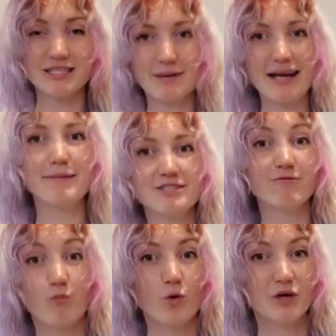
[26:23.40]
despite how much
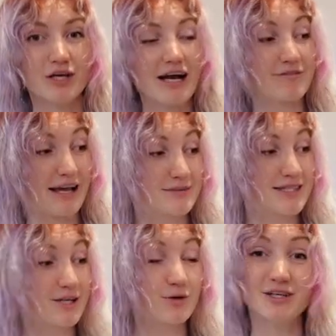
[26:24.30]
I've worn it. I've kept
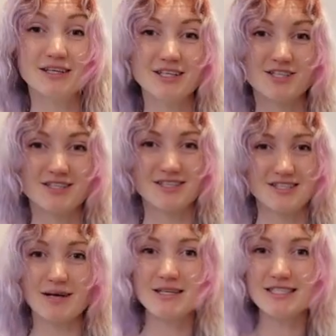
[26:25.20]
it in good condition. So
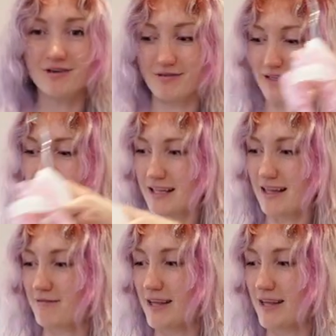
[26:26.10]
someone's gonna really, really love